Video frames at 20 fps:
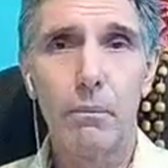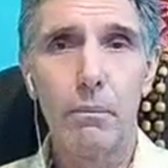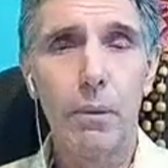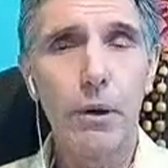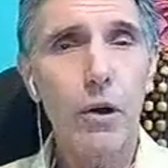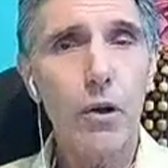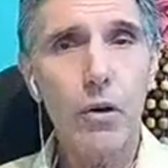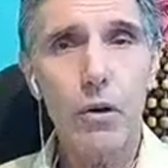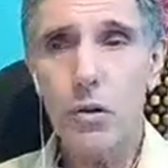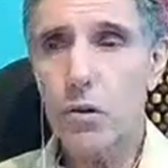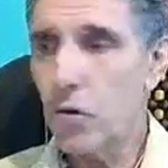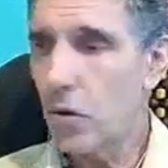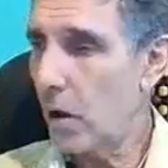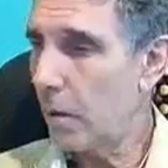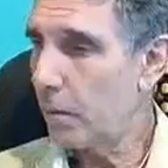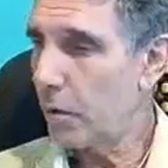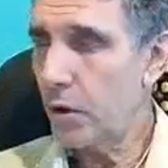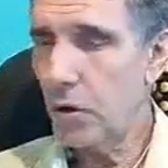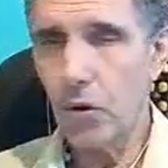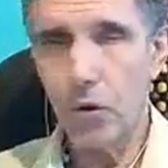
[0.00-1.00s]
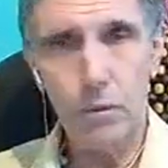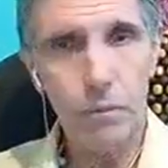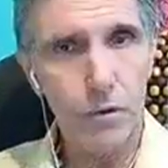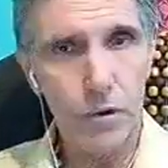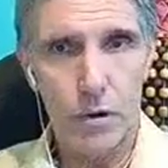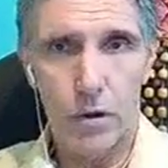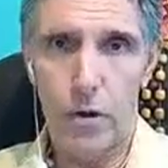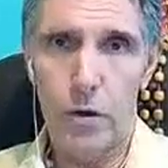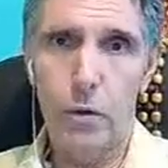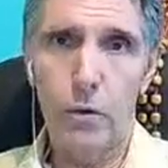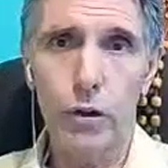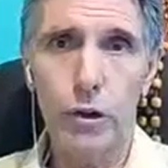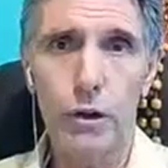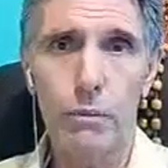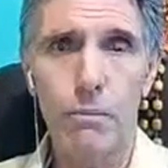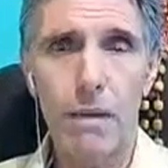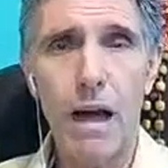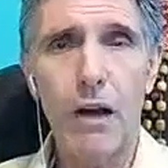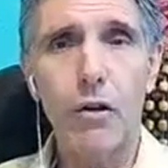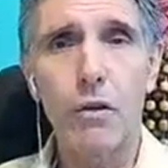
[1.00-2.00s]
Because you absorbed a huge
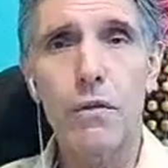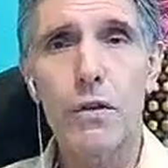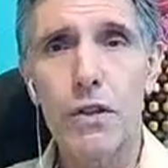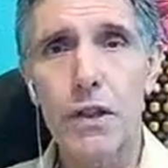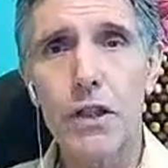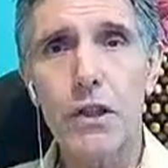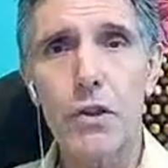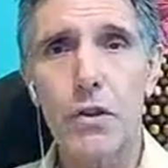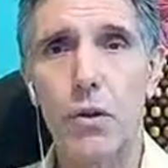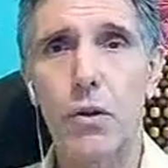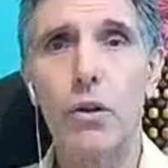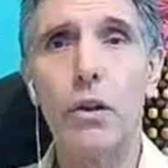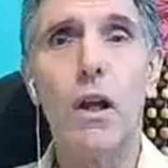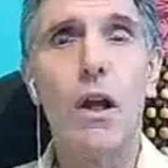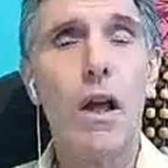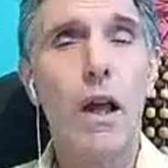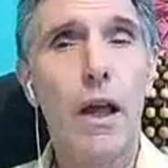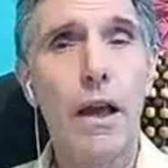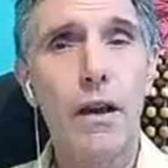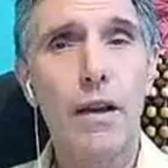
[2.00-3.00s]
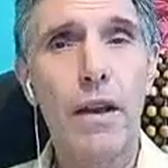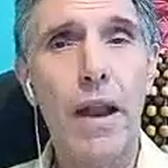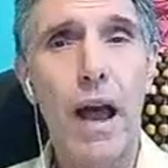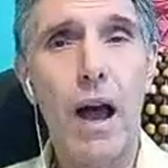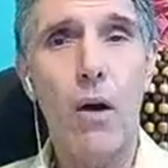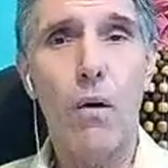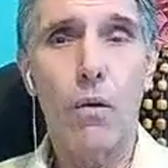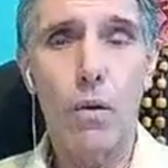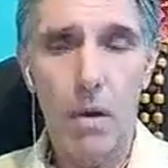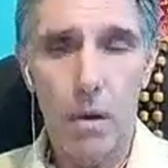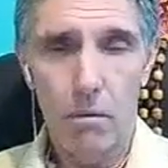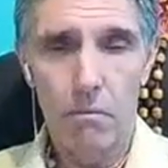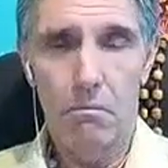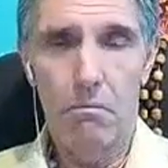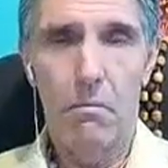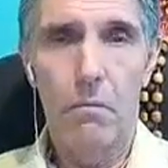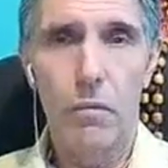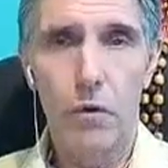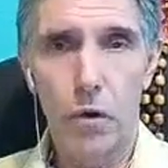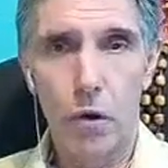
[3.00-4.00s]
amount of sea salt and now
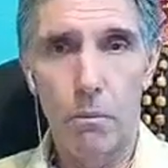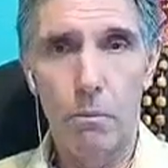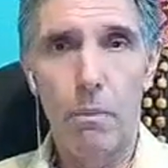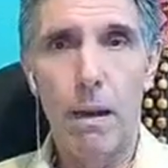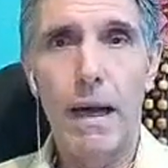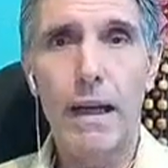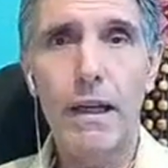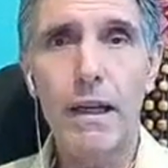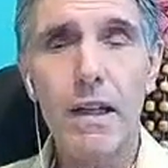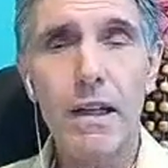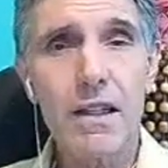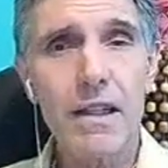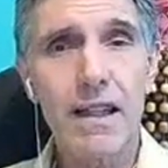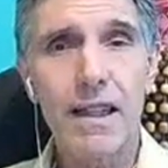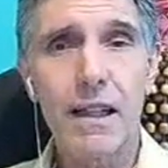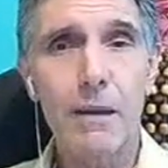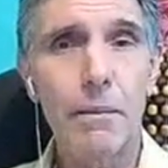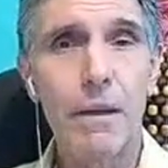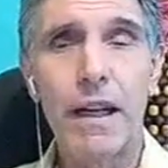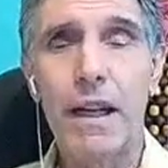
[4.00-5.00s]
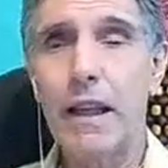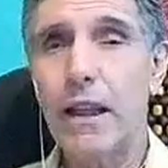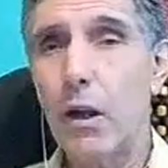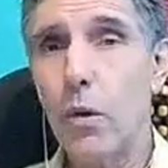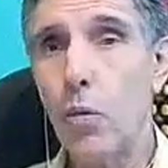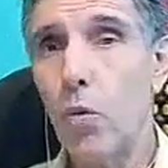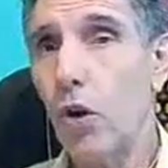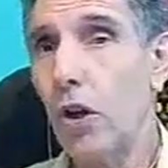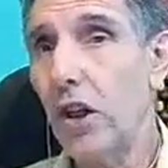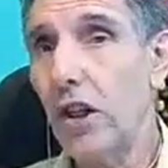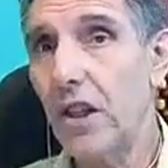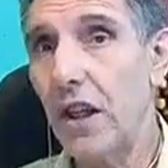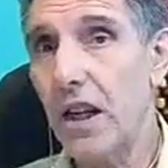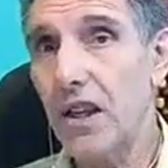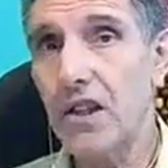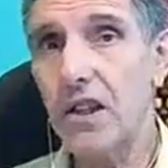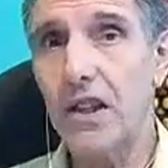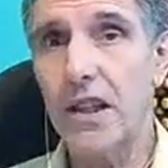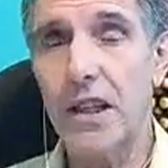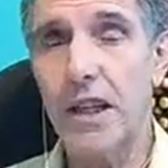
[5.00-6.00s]
your body is eliminating what it
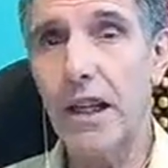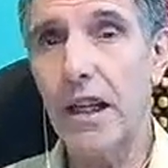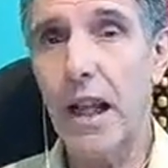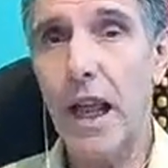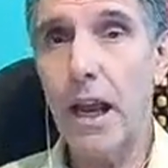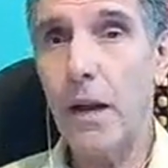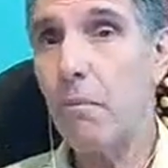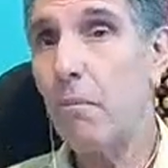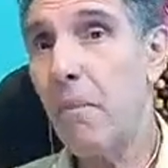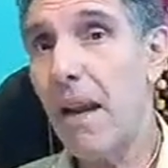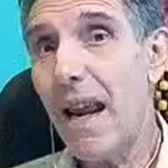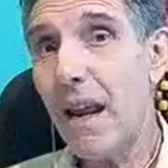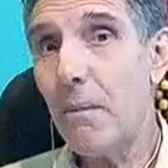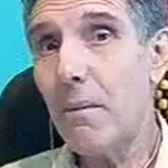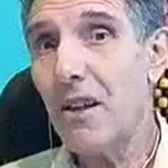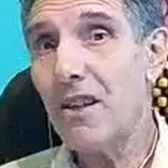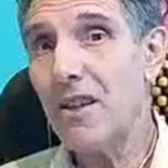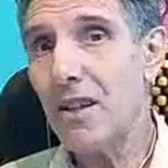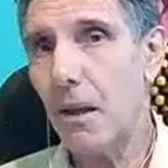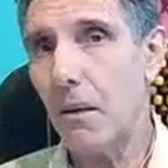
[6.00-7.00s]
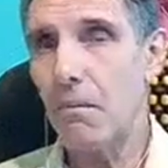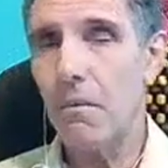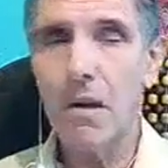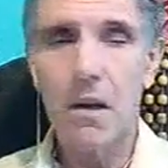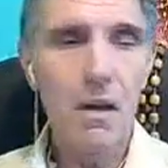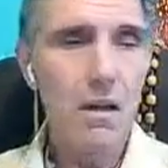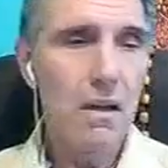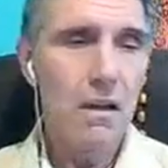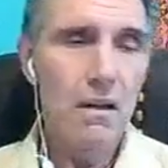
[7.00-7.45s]
doesn't need and maybe some